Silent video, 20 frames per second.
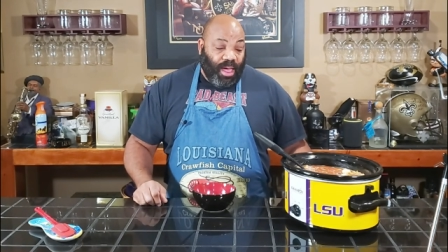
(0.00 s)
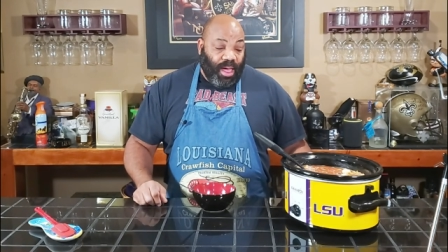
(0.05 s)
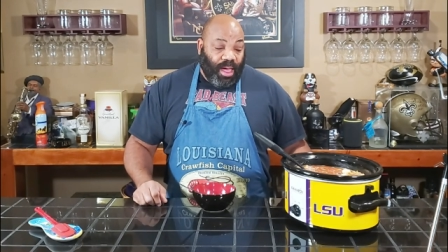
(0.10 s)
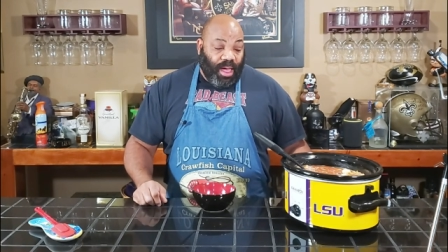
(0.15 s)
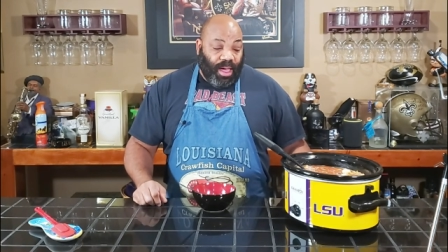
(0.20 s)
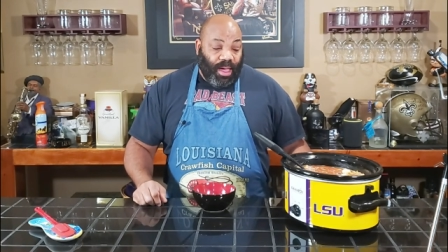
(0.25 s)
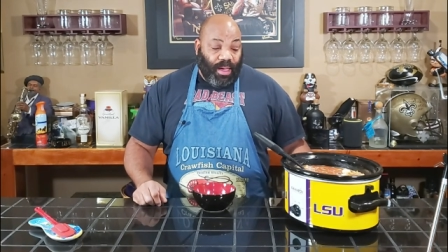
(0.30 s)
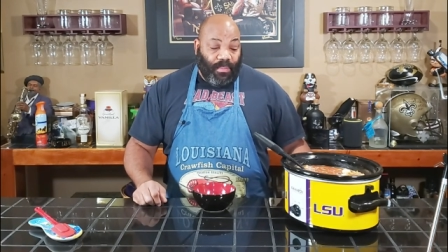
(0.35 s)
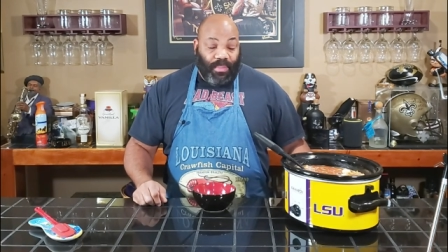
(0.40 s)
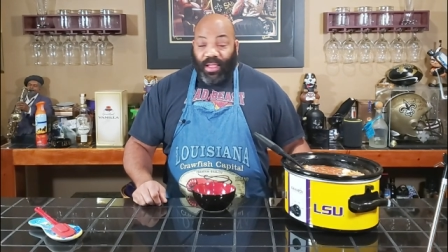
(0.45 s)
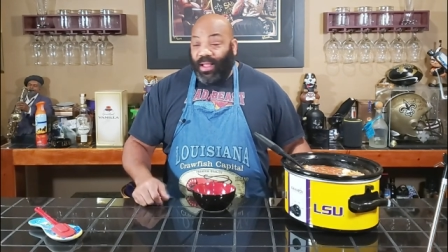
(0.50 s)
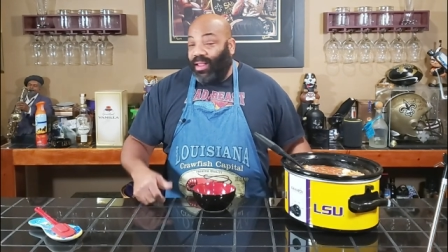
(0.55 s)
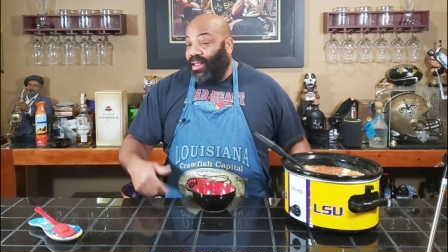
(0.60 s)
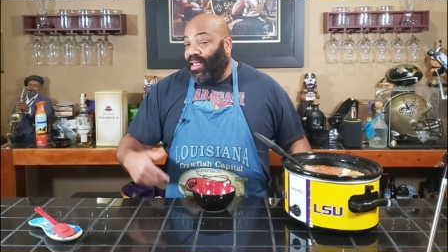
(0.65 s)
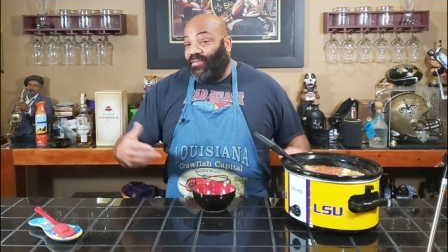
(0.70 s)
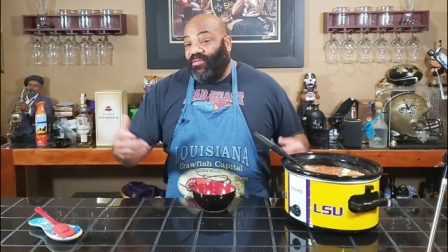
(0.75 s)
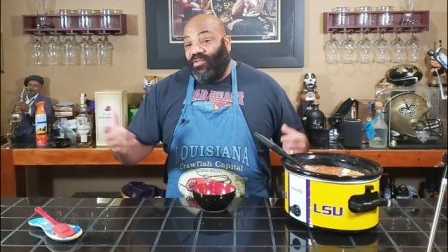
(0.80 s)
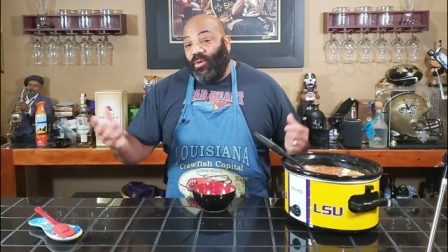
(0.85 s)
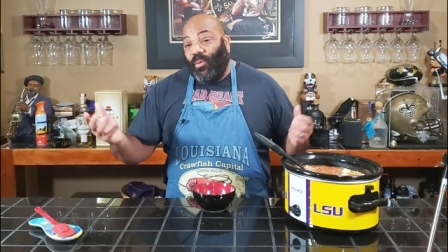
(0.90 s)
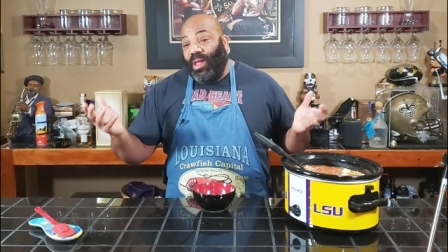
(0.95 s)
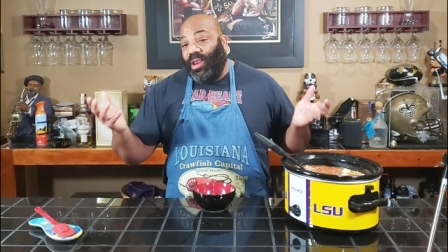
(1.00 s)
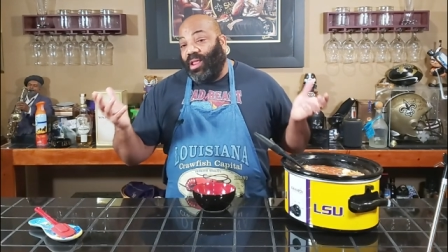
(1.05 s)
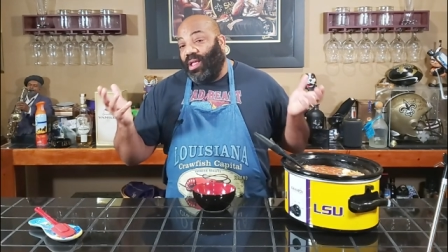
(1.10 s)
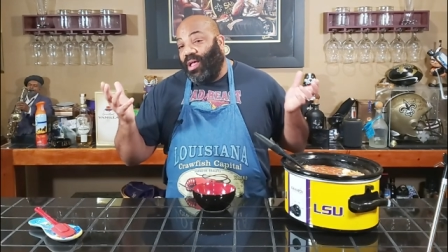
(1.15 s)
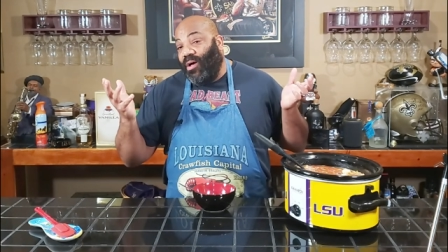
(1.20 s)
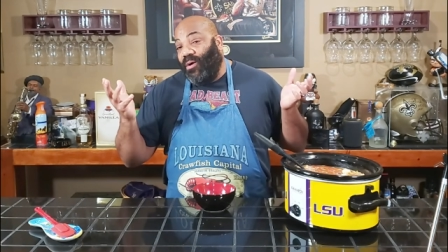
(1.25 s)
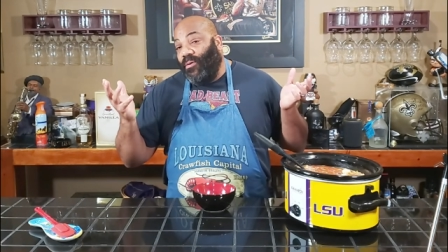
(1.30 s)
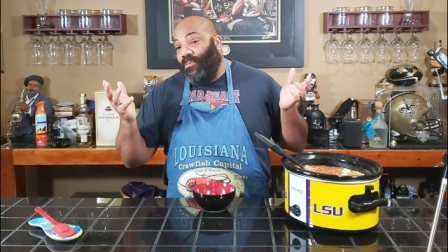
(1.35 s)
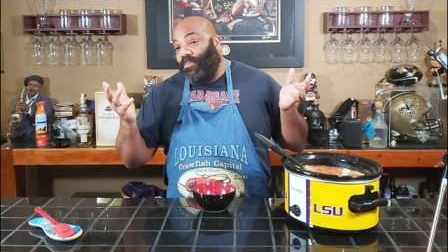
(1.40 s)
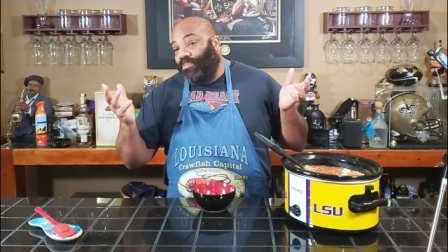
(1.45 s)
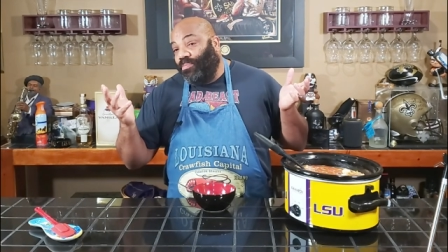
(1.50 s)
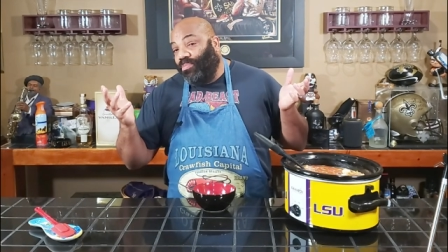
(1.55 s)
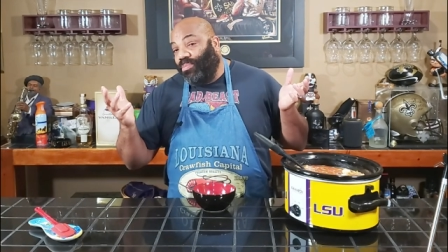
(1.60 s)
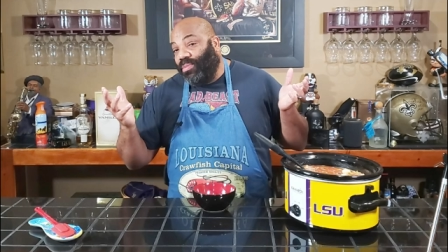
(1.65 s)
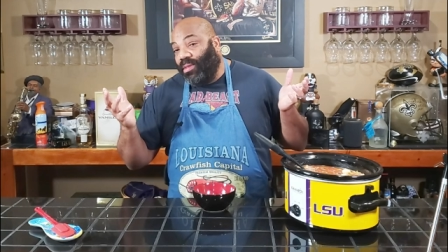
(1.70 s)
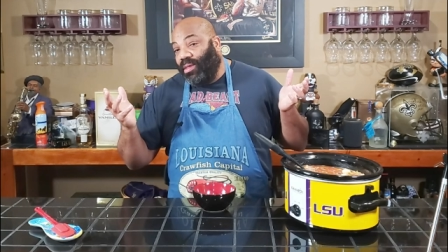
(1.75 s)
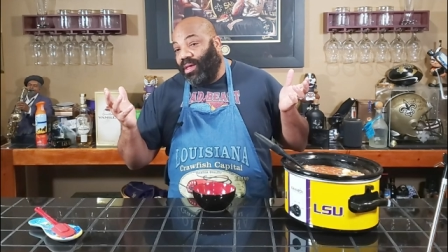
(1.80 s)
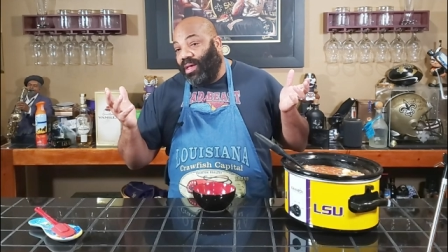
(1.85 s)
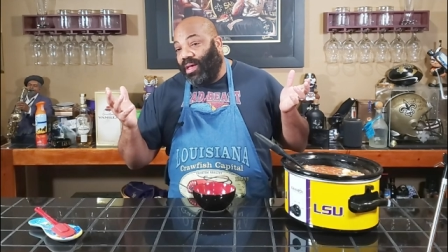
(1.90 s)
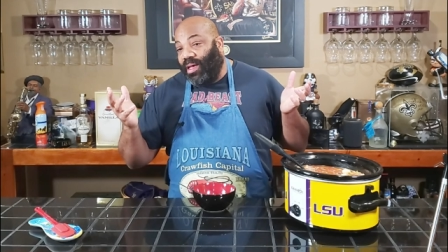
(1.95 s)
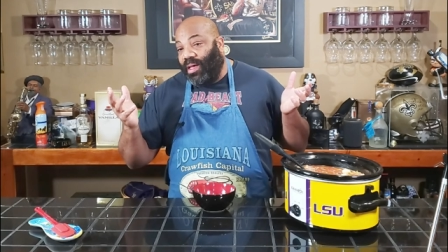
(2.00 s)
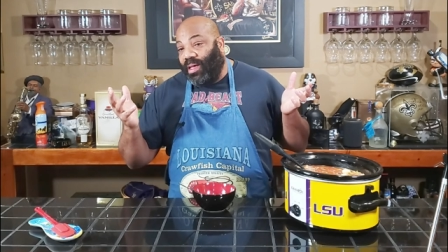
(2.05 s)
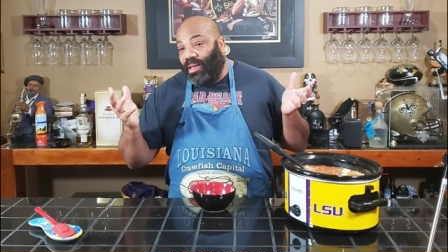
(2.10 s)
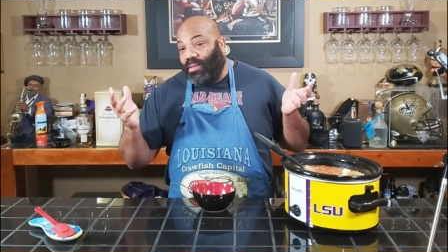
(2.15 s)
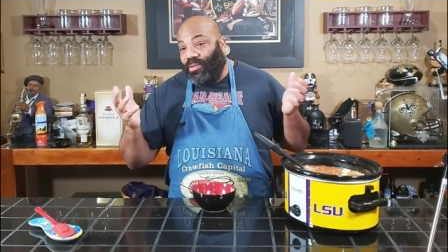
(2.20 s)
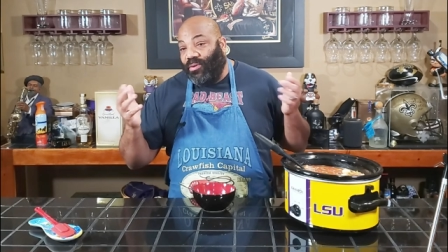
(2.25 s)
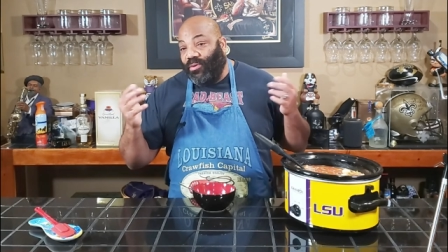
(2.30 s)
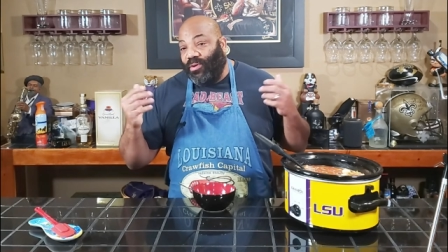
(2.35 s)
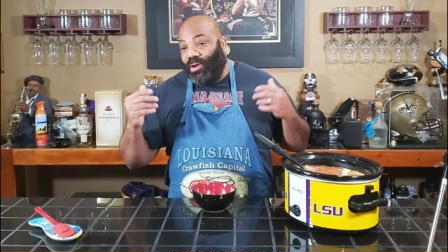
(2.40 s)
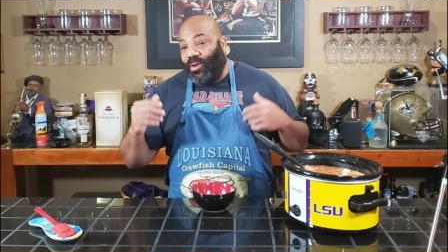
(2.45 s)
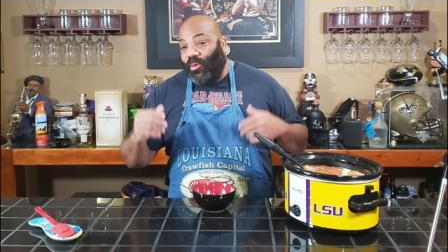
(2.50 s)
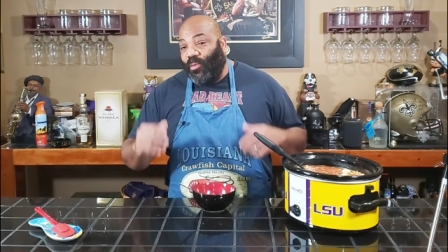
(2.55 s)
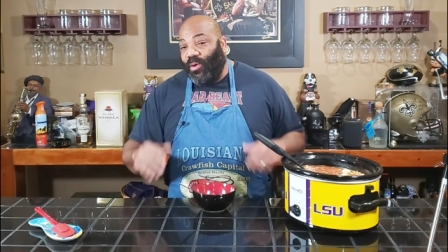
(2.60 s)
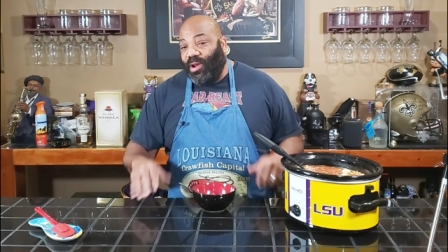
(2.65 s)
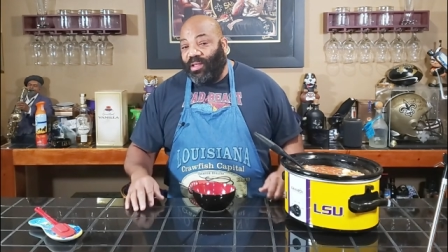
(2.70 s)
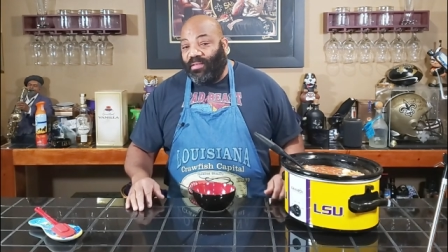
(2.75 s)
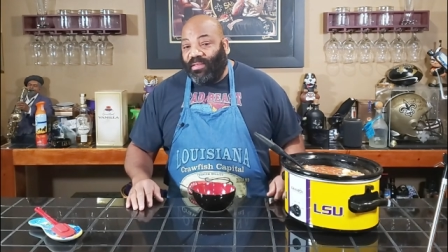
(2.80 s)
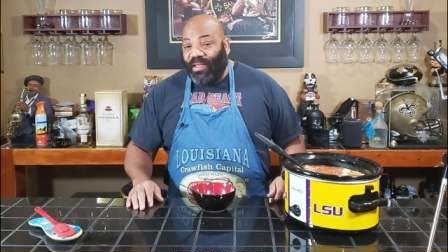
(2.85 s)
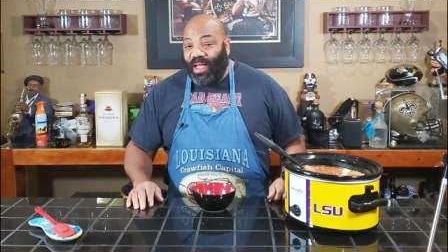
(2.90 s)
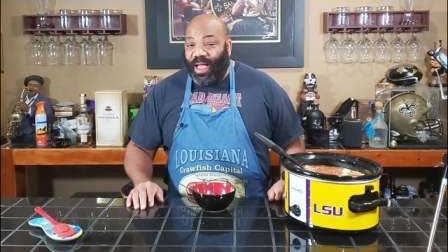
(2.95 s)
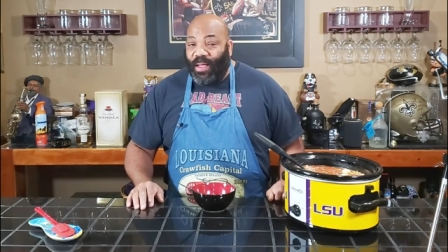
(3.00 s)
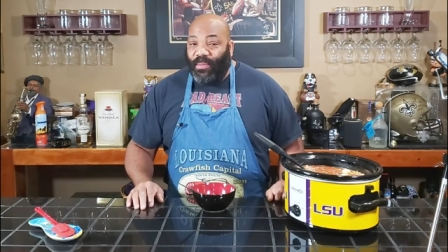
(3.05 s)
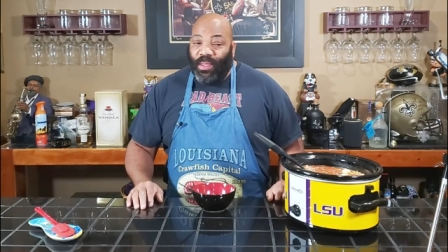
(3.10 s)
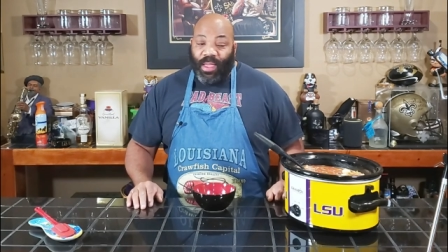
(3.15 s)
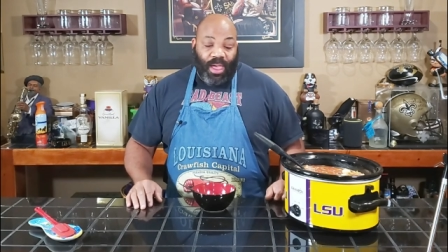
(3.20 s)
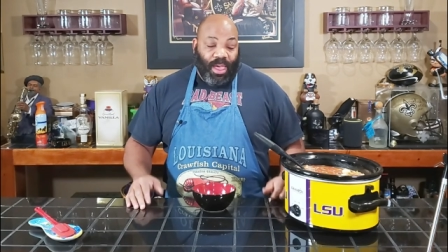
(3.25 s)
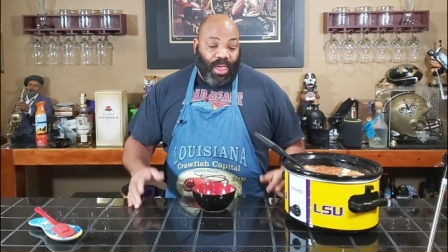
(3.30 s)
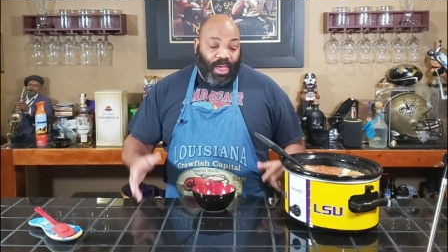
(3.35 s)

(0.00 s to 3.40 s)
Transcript: uh, because that's the way to go uh, during the wintertime.